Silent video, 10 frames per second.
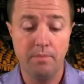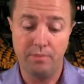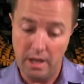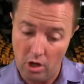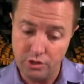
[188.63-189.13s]

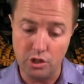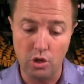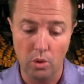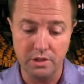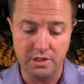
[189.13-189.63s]
they lost to
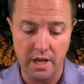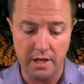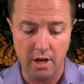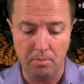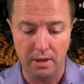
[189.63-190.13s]
Golden State
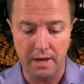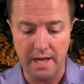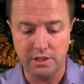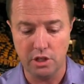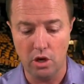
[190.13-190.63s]
a couple of
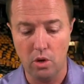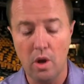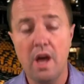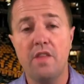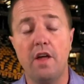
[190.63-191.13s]
nights ago.